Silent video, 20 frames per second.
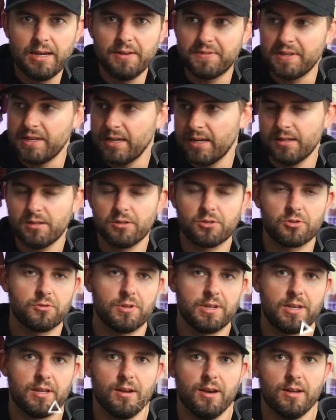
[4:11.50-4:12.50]
And if the
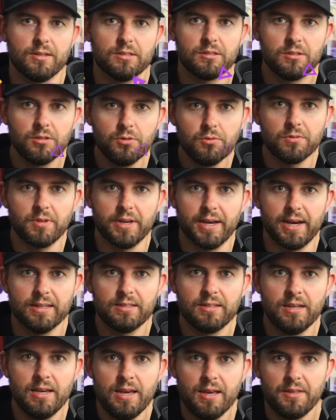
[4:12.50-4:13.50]
industry cannot do
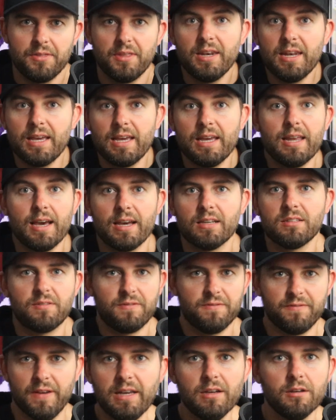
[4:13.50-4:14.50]
that, then it has
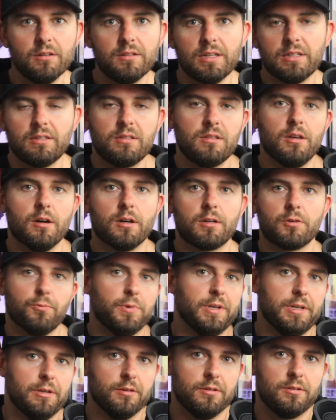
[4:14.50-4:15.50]
failed its young
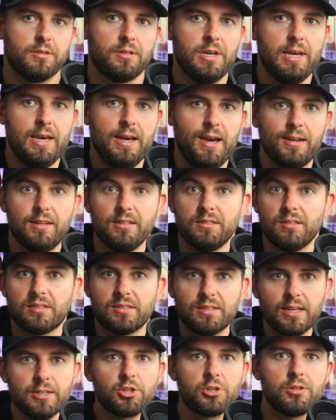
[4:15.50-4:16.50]
readers and is
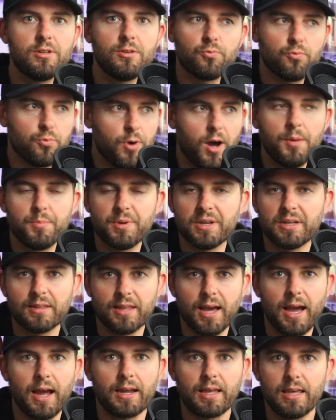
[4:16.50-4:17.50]
essentially
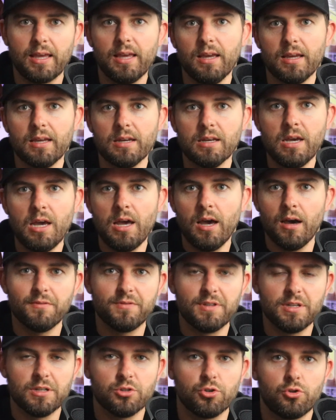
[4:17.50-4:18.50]
robbing that kid
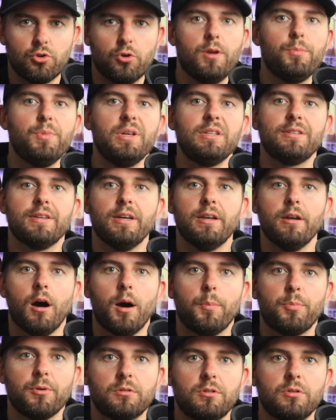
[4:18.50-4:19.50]
of the enjoyment and
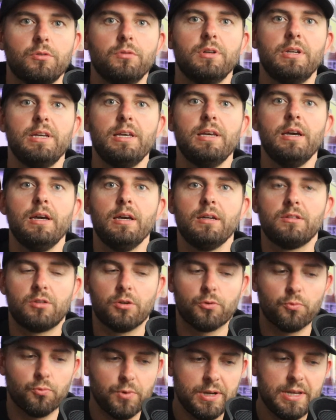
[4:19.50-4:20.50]
opportunity
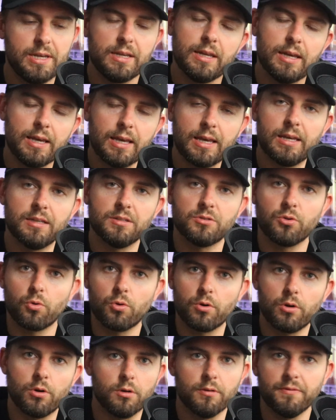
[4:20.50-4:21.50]
to read his
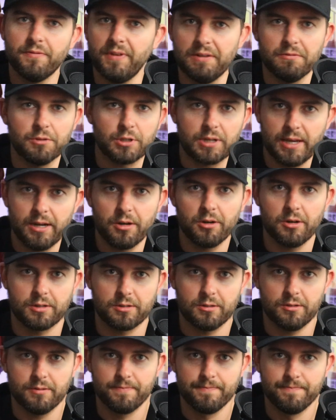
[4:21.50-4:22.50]
or her favorite
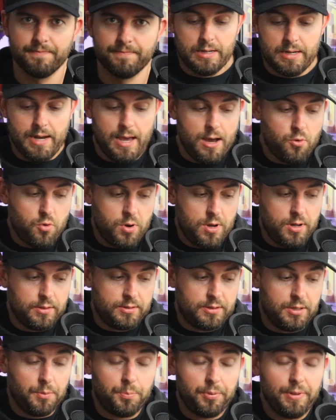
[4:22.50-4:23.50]
character. Now,
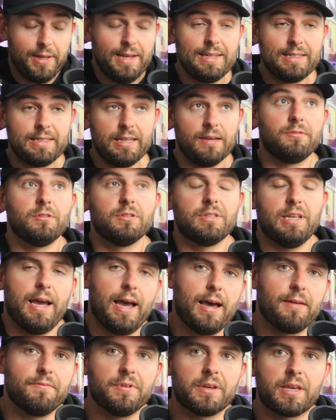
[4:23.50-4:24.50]
to play devil's
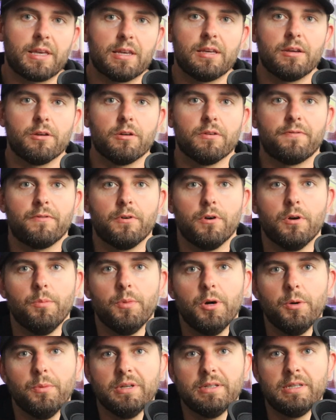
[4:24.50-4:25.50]
advocate here for a
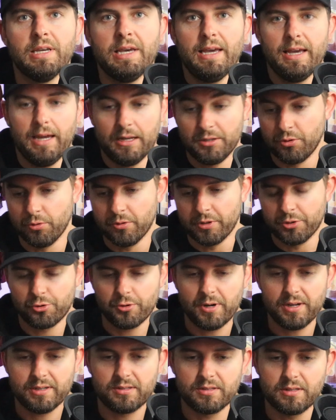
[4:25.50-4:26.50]
moment and to
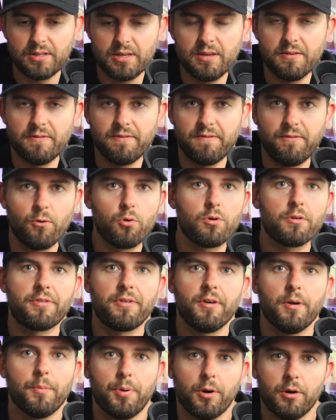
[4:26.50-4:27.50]
address the
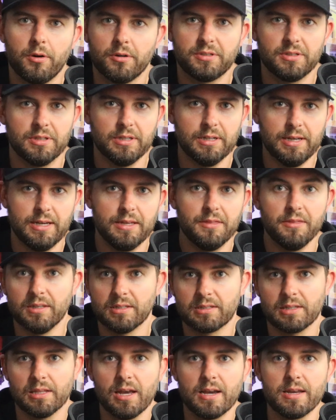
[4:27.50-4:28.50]
4th person in
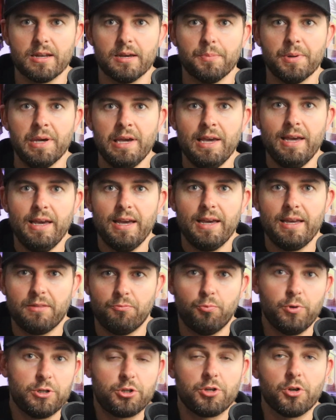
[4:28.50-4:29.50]
this lineup,
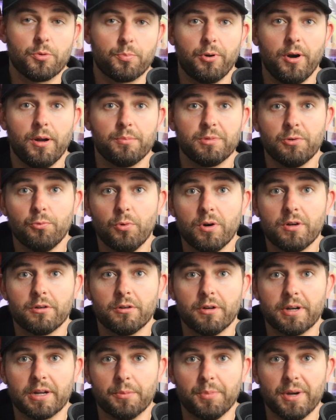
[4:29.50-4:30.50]
which you're probably
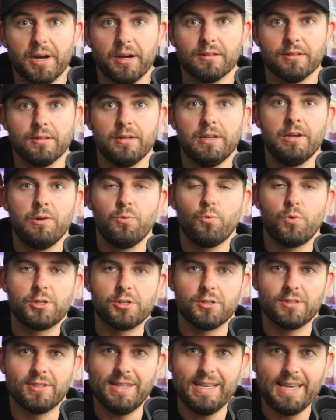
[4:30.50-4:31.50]
wondering about,
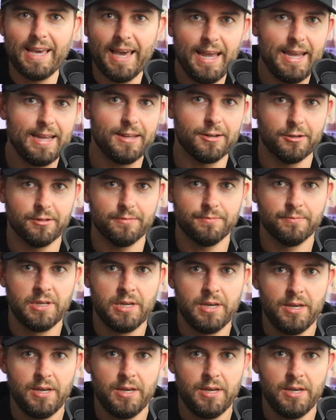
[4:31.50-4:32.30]
which is the hater.